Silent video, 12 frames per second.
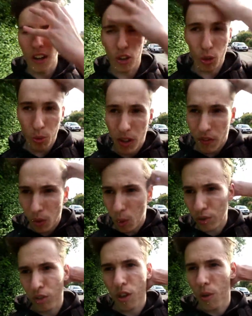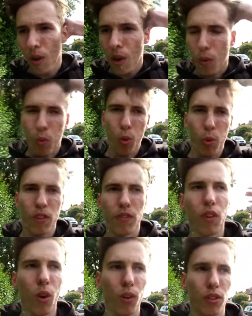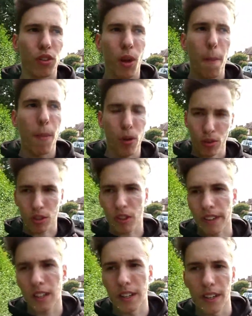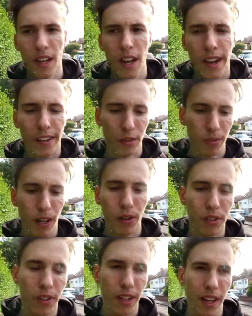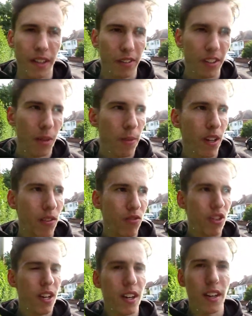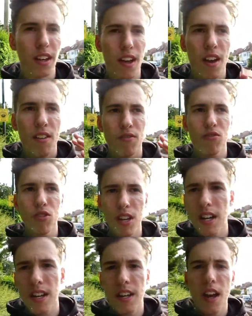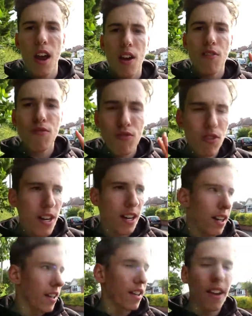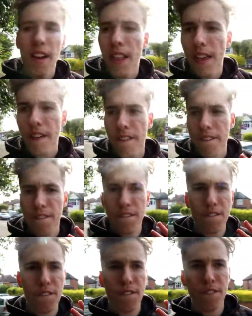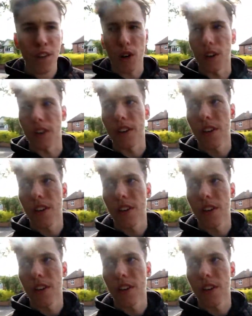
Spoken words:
along with also Warwin Vlogs most likely as well. So yeah, that's going to be a really, really, really fun